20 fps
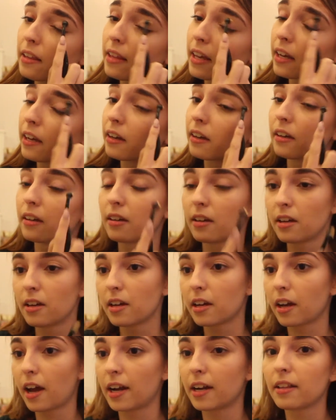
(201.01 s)
Like,
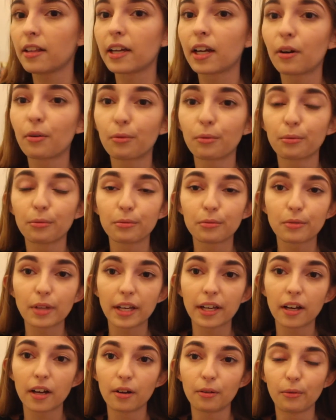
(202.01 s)
kind of
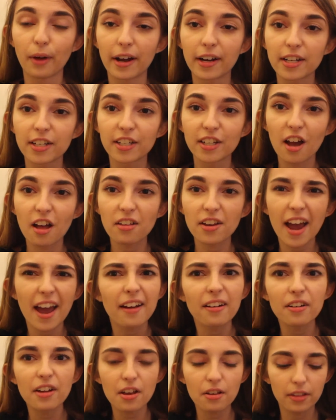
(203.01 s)
like a reddish color. I
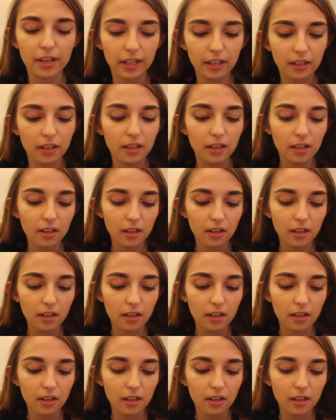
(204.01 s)
don't know, like